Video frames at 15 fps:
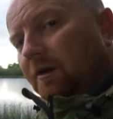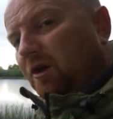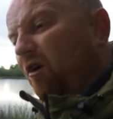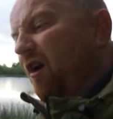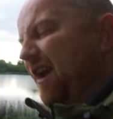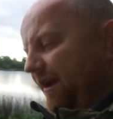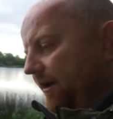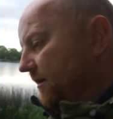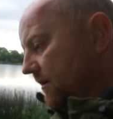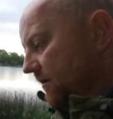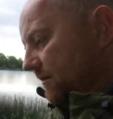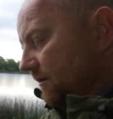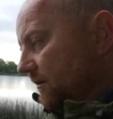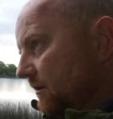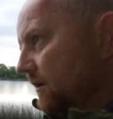Great.
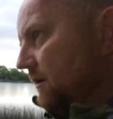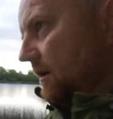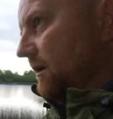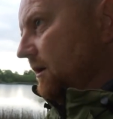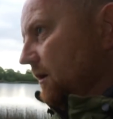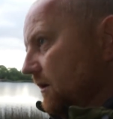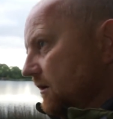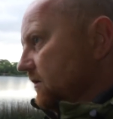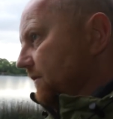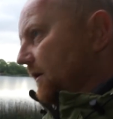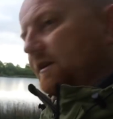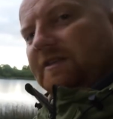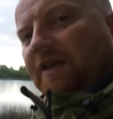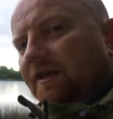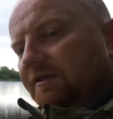
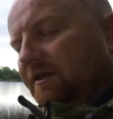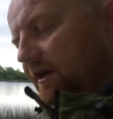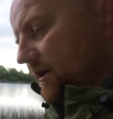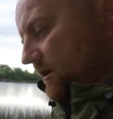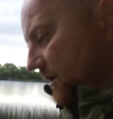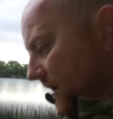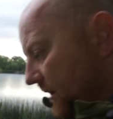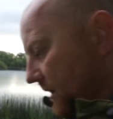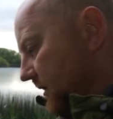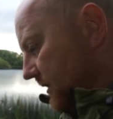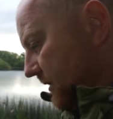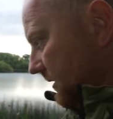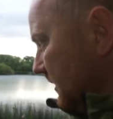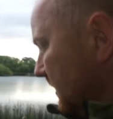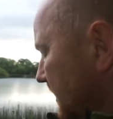Fantastic, isn't
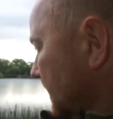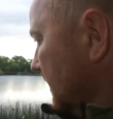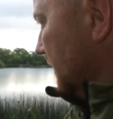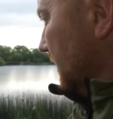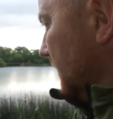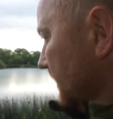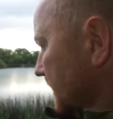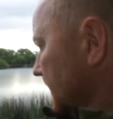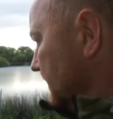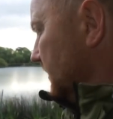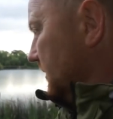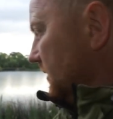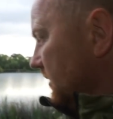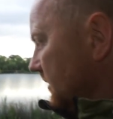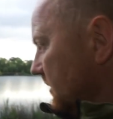
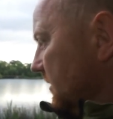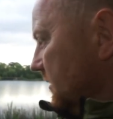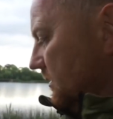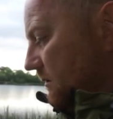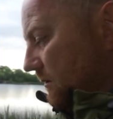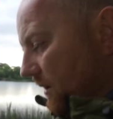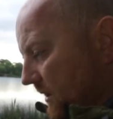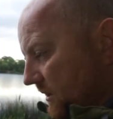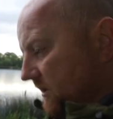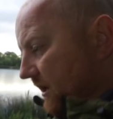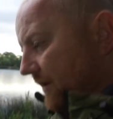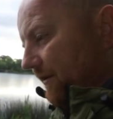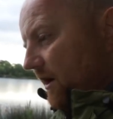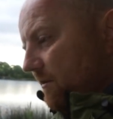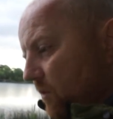it? Let's see
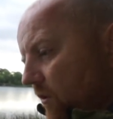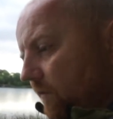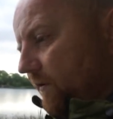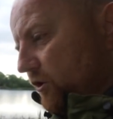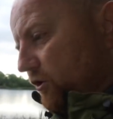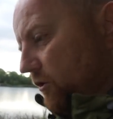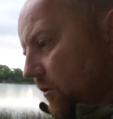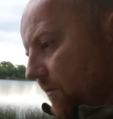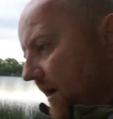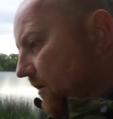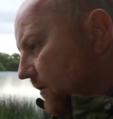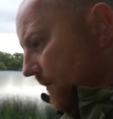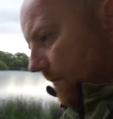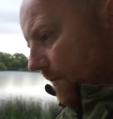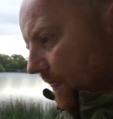if any more fish come
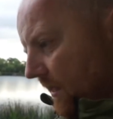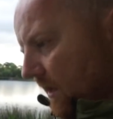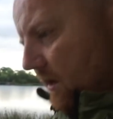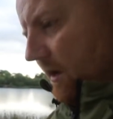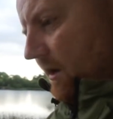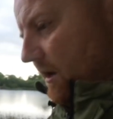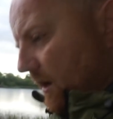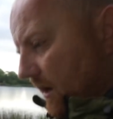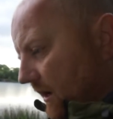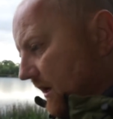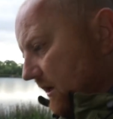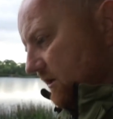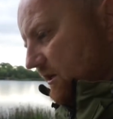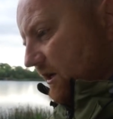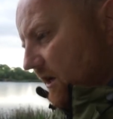out and
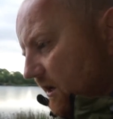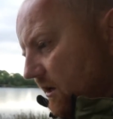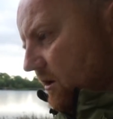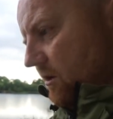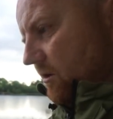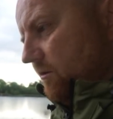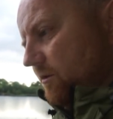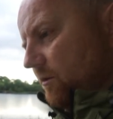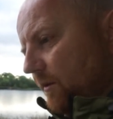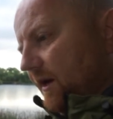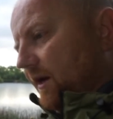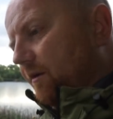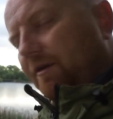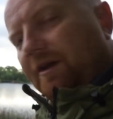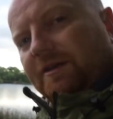let's see who the
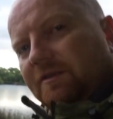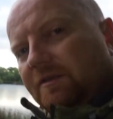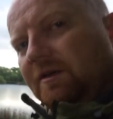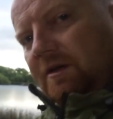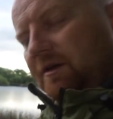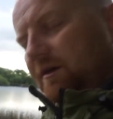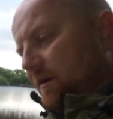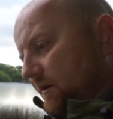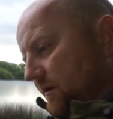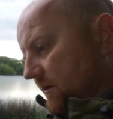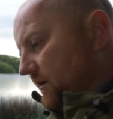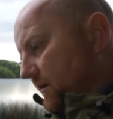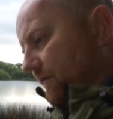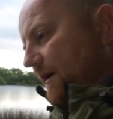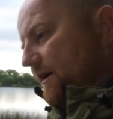winner is
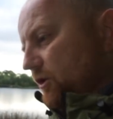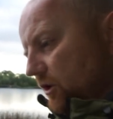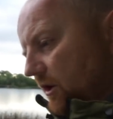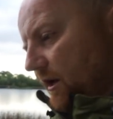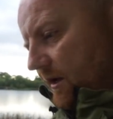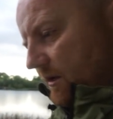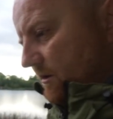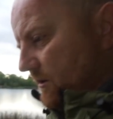eventually.